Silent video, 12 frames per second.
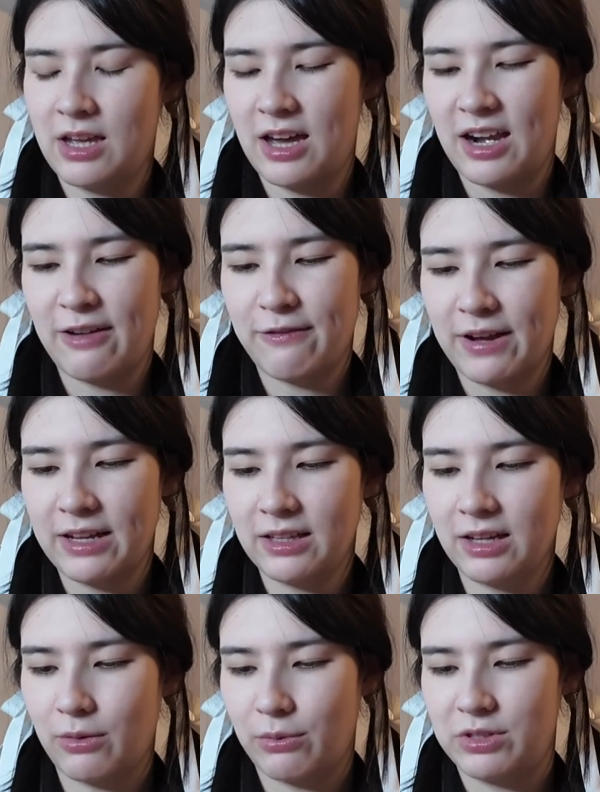And I find
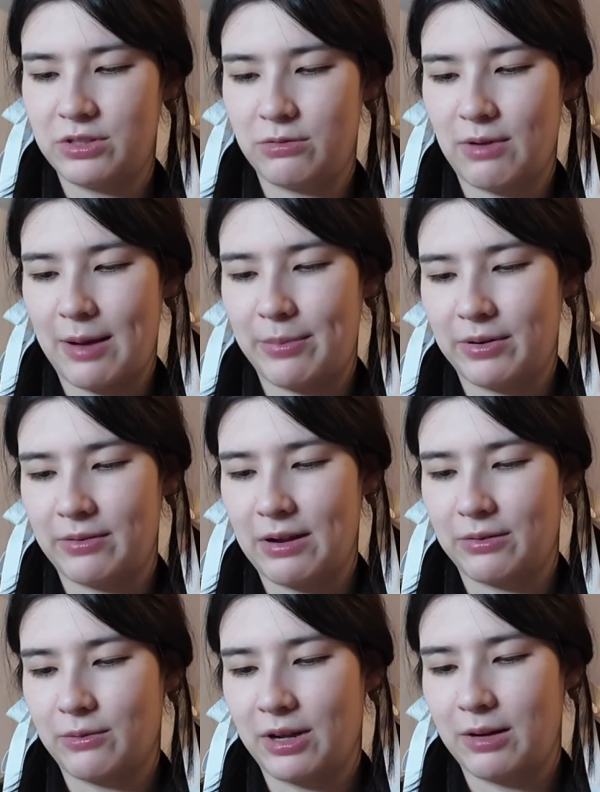like once you wrap it
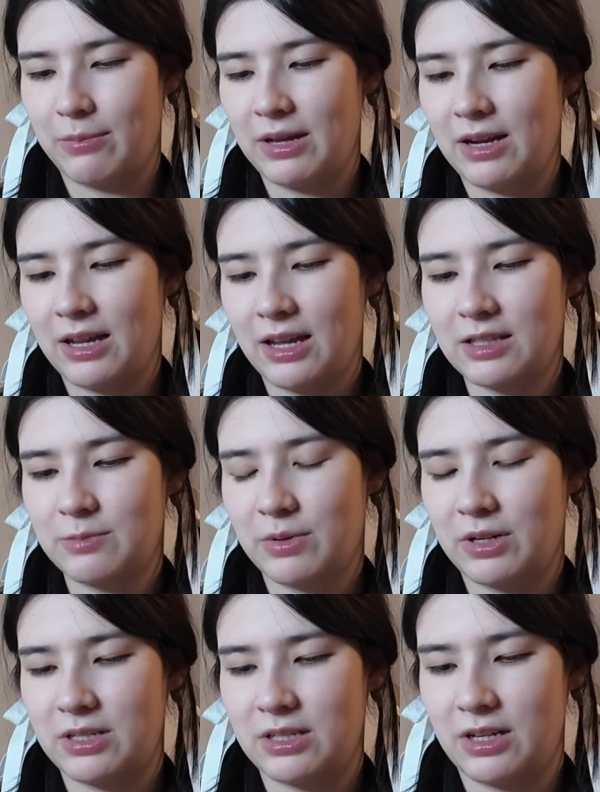around quite a bit, it gets
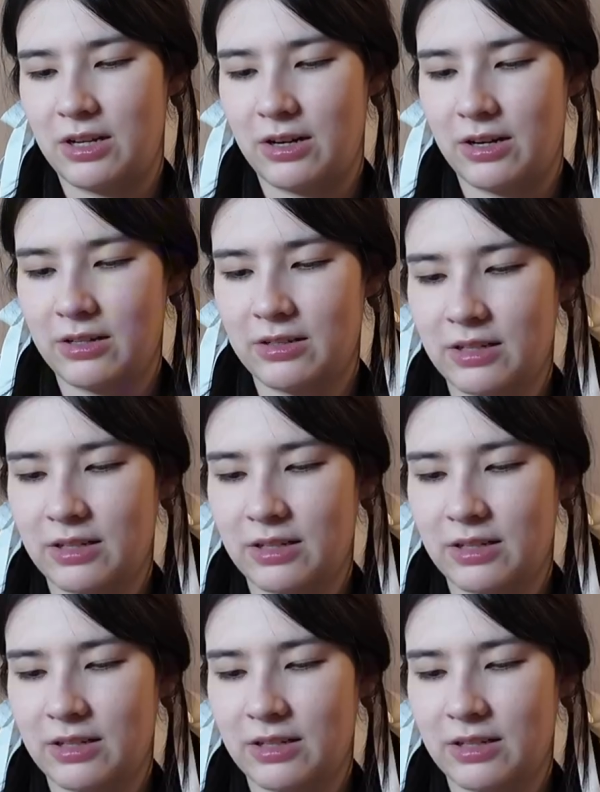pretty secure.